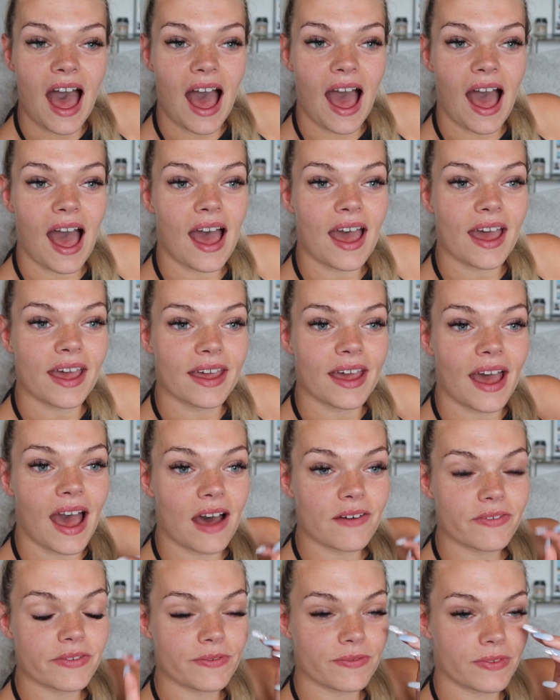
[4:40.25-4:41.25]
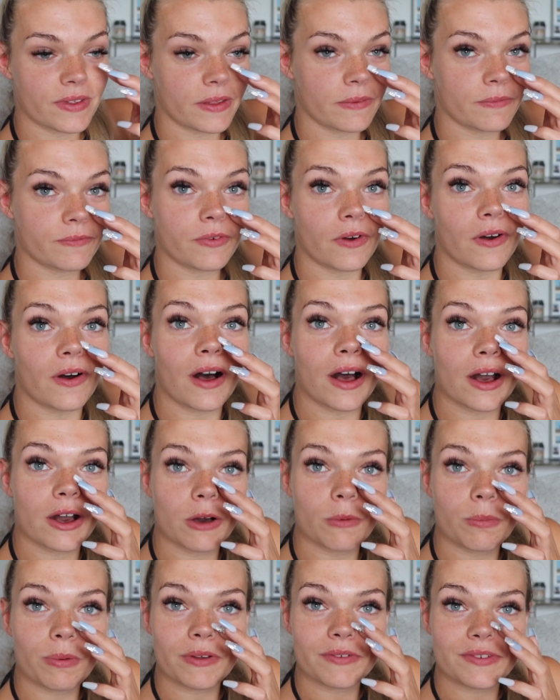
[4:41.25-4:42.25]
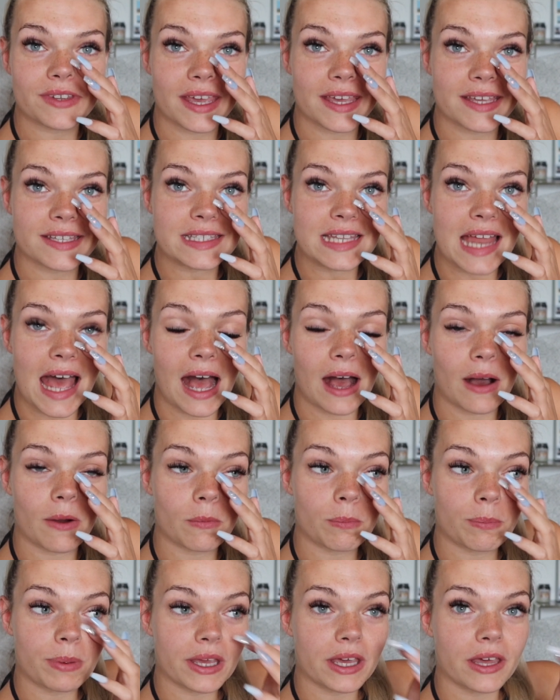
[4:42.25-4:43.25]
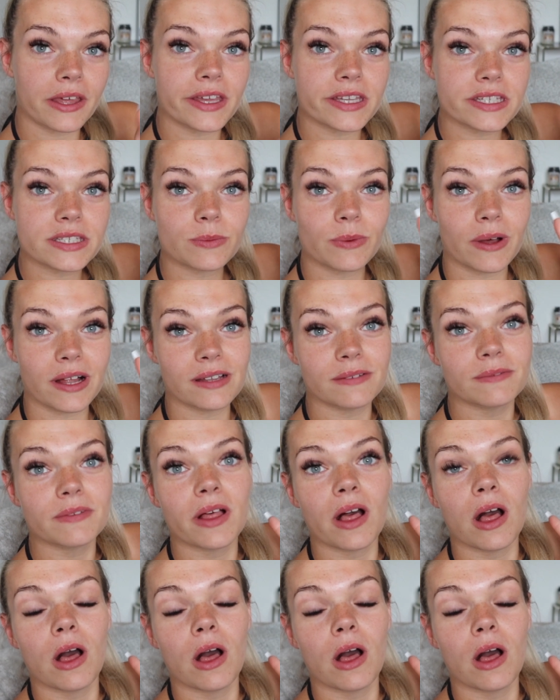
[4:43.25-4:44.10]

I haven't filmed for a couple of days now because, well,